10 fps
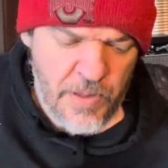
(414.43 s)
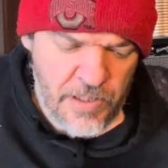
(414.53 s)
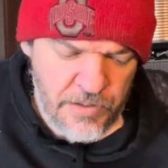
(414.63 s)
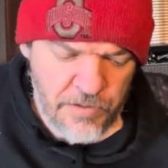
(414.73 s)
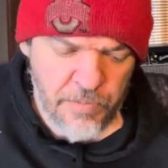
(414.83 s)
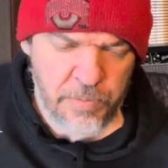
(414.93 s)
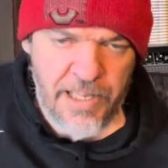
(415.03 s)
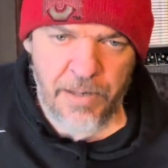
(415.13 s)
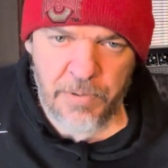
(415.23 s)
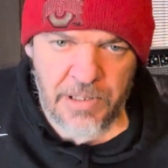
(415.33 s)
Just
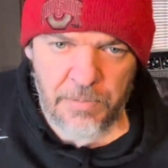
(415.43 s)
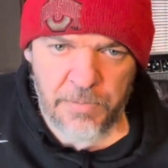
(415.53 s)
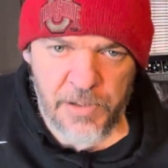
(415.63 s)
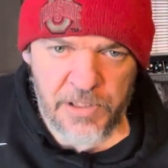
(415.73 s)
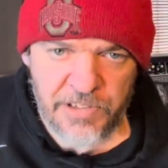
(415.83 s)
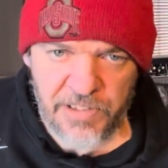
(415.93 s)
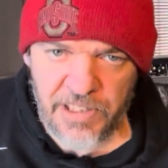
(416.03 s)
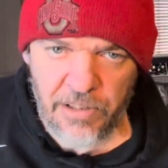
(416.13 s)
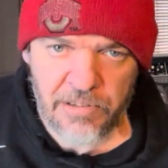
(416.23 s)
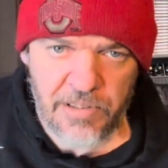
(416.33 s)
playing with them first 3
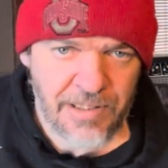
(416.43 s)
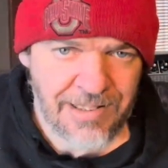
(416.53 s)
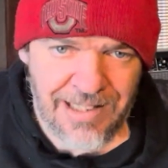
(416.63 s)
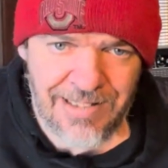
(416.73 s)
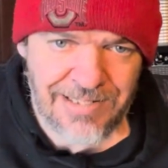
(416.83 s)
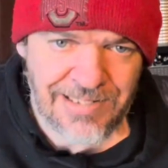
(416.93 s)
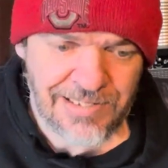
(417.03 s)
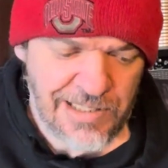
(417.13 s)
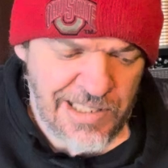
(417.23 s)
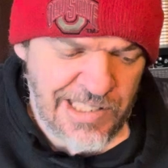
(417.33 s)
notes of the scale.
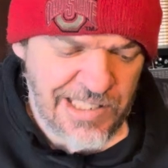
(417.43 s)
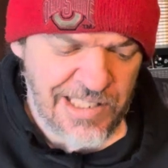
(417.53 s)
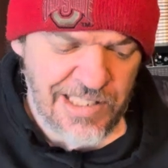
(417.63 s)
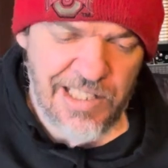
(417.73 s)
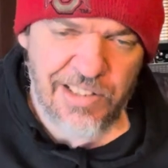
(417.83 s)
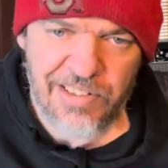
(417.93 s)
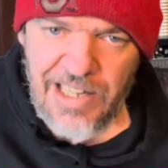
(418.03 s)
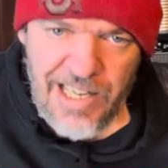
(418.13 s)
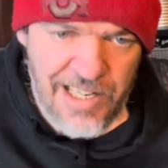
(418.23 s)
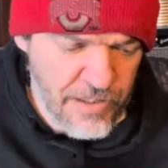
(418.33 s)
Then you can
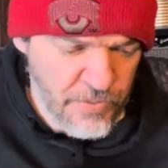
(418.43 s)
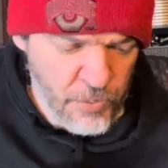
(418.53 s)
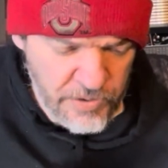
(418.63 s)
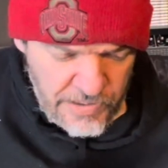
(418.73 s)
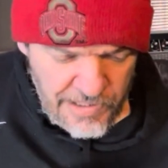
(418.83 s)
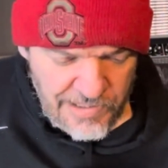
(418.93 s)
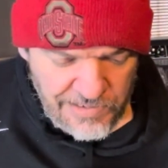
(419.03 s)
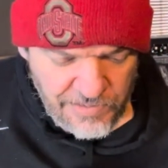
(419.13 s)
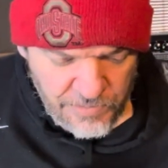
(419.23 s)
add in the 4th note.